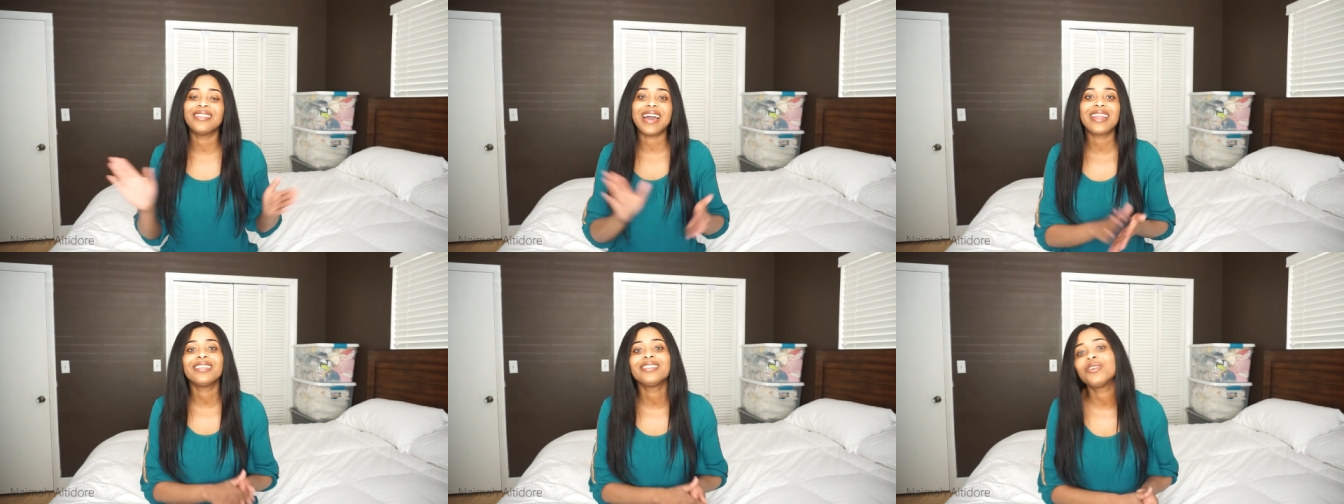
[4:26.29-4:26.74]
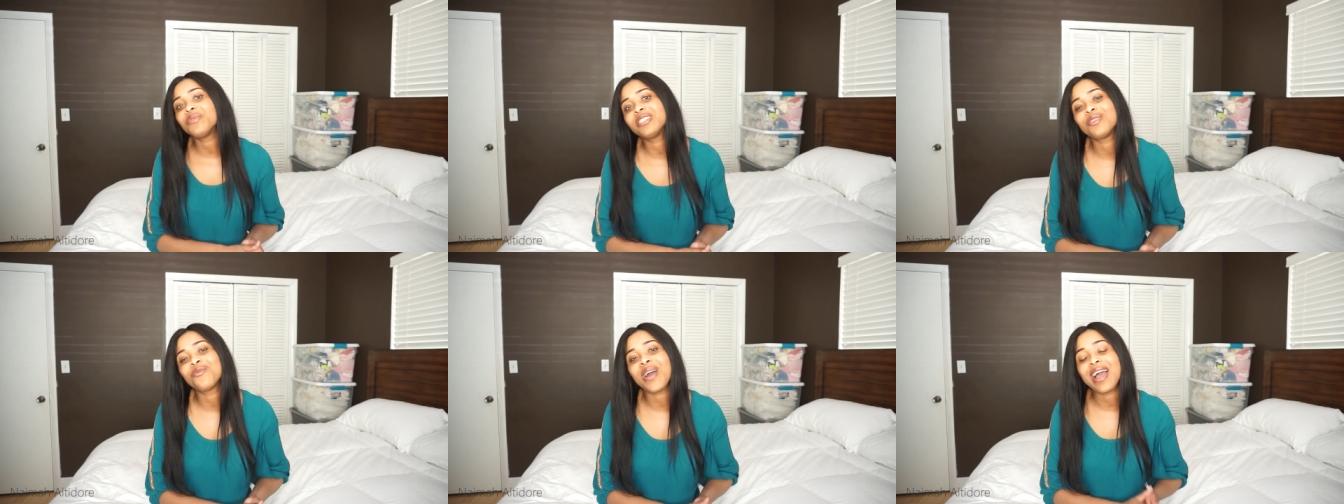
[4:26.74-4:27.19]
That is the
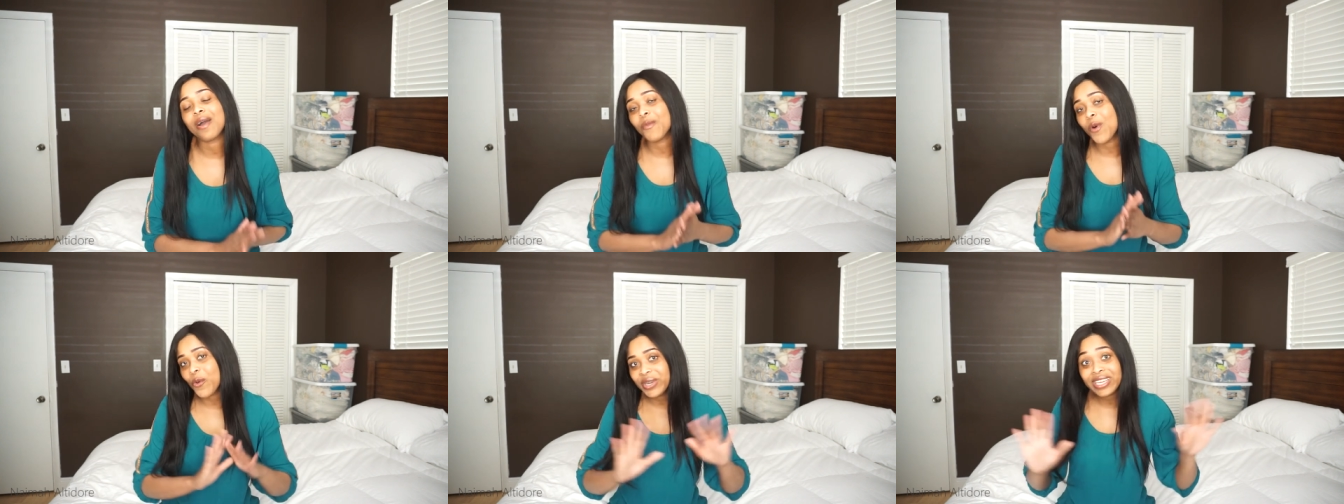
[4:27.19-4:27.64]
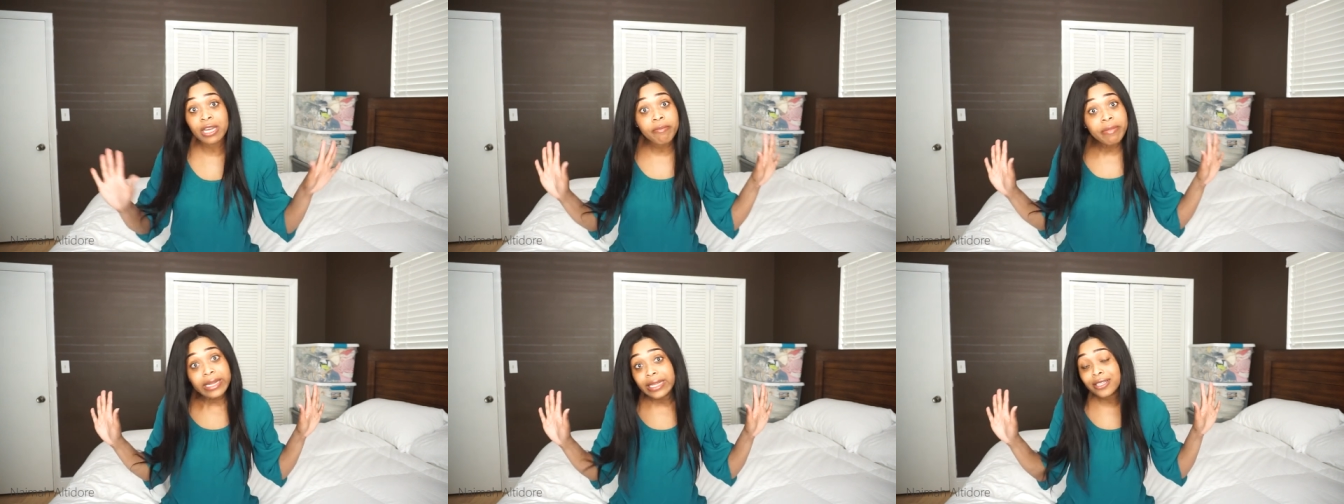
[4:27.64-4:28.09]
reason why I'm only
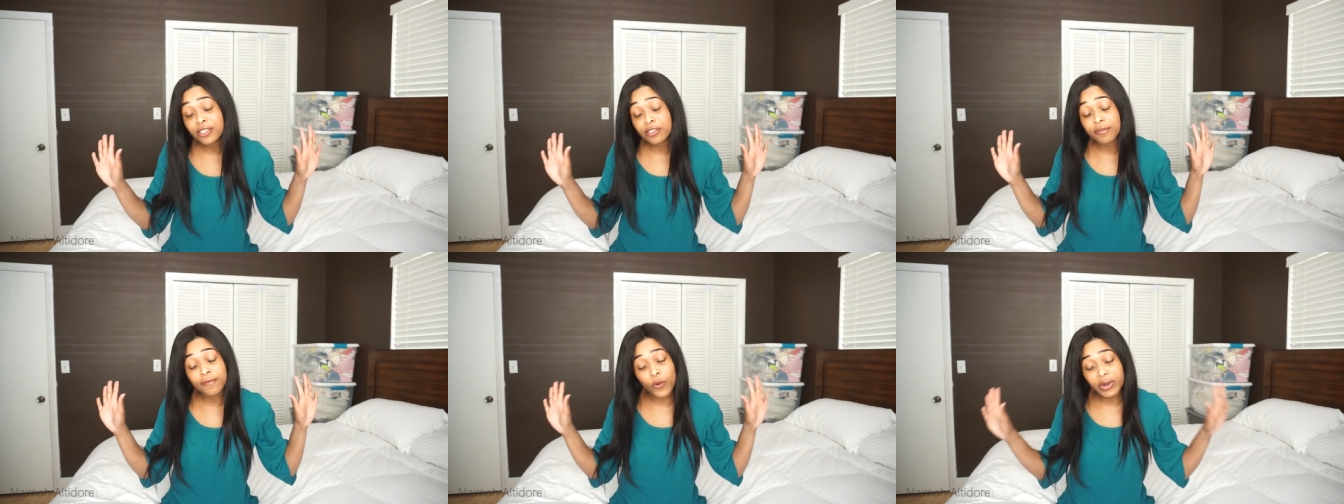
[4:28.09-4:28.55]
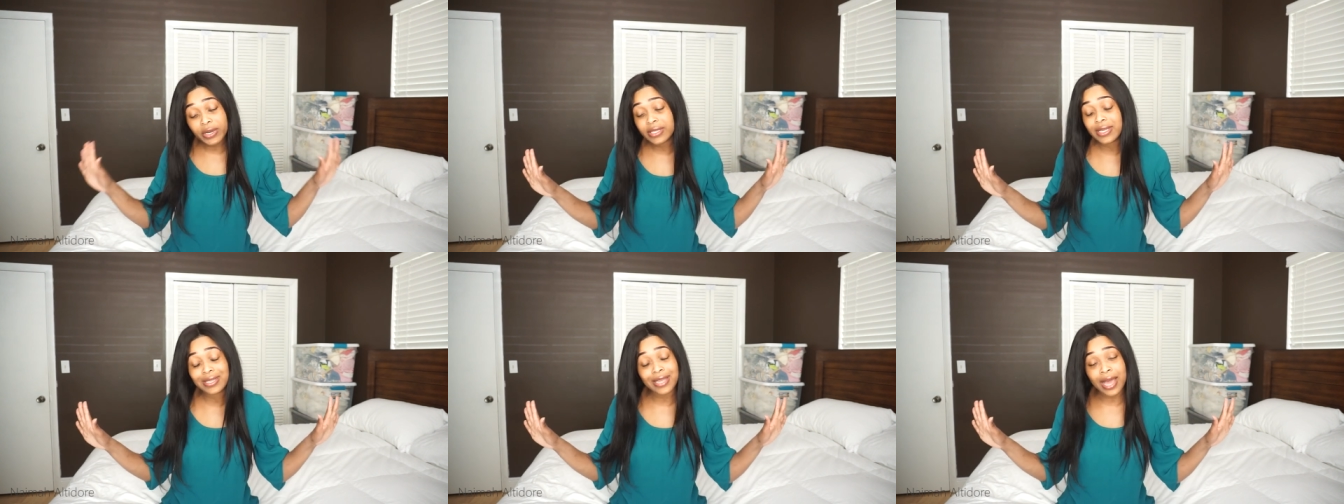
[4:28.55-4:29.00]
committing to four to
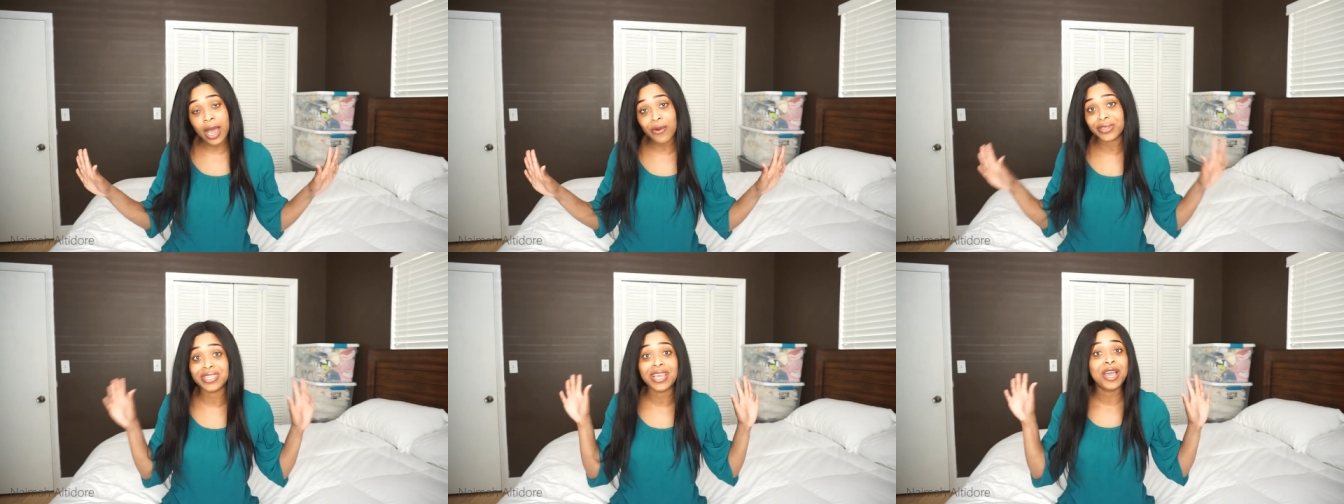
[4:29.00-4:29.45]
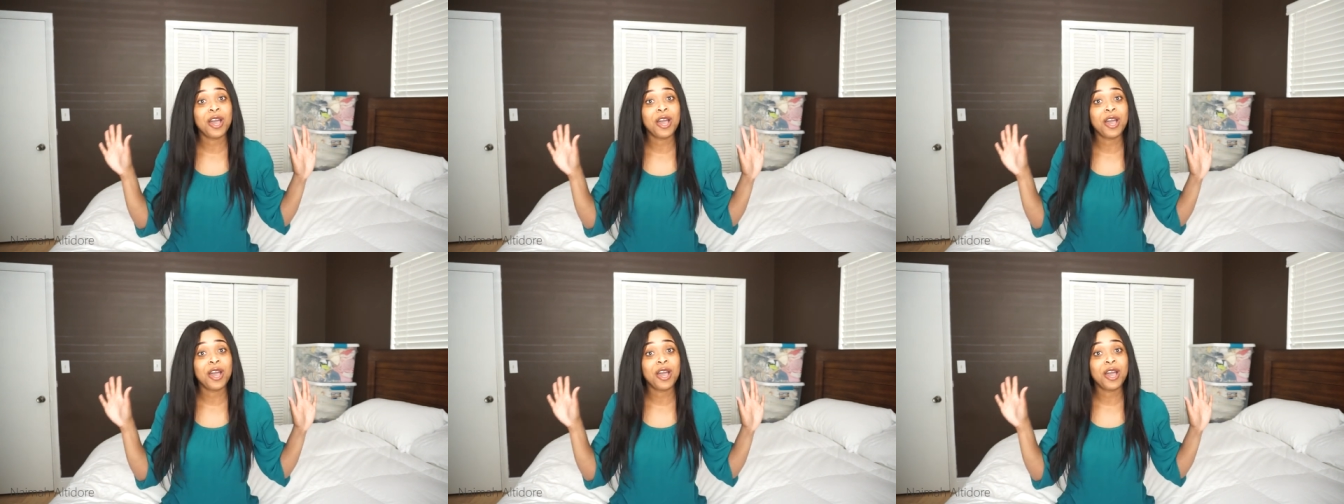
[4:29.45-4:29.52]
six hours